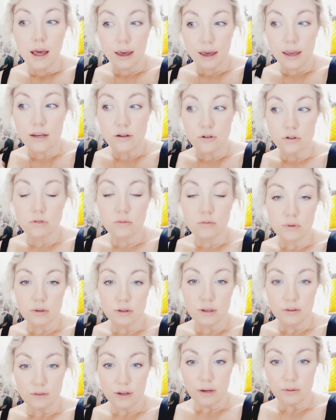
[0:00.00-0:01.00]
I do
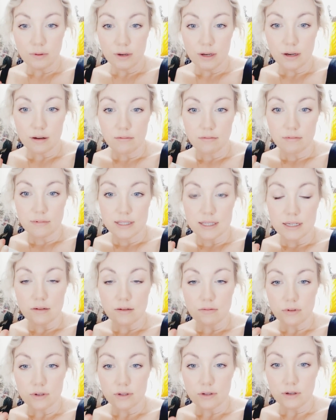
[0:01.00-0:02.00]
believe I would see
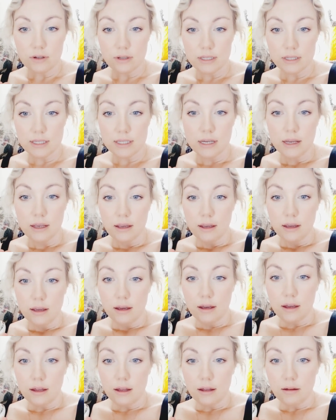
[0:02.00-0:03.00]
results,
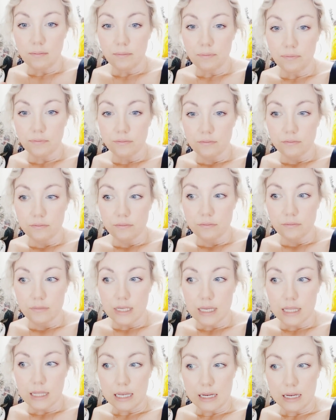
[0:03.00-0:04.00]

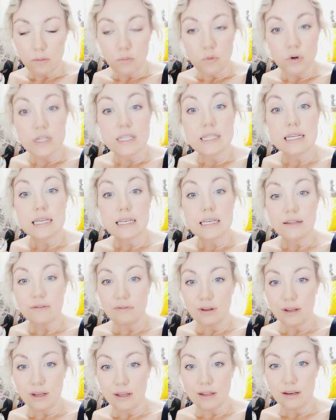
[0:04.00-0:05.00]
like more
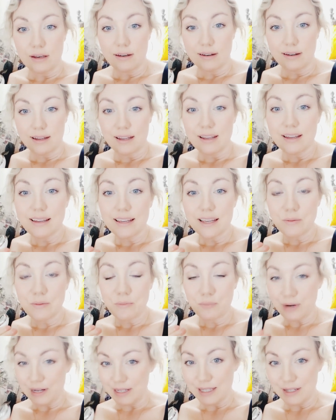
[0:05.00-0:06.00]
significant,
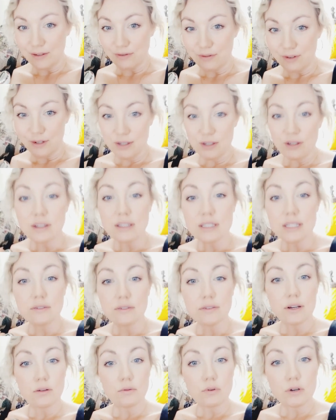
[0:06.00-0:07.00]
impressive results
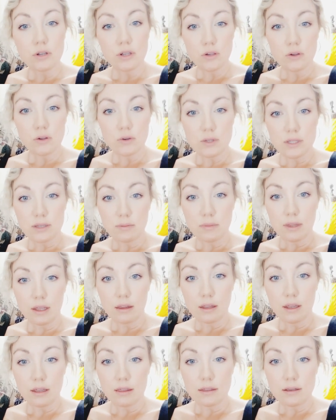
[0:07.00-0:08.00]
if I were to use something
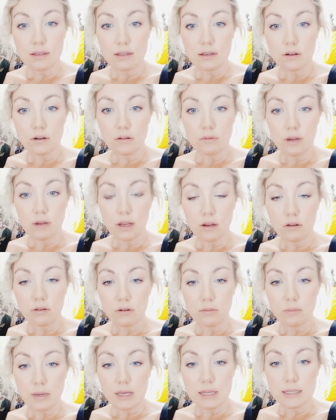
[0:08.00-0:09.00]
like this on a
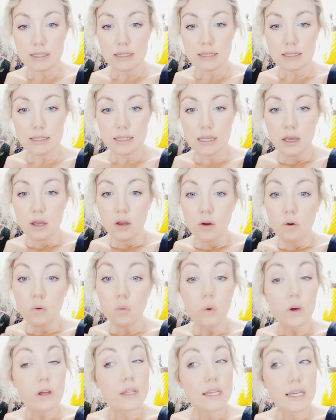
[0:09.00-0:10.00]
regular basis.
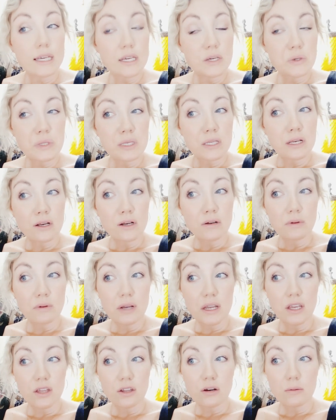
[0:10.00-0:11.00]
Will I use it on a
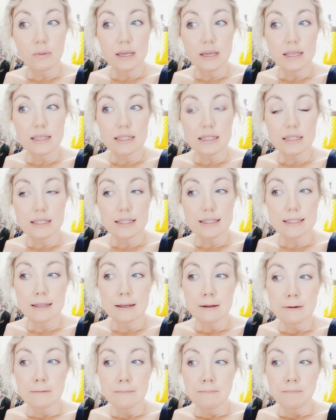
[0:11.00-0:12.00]
regular basis?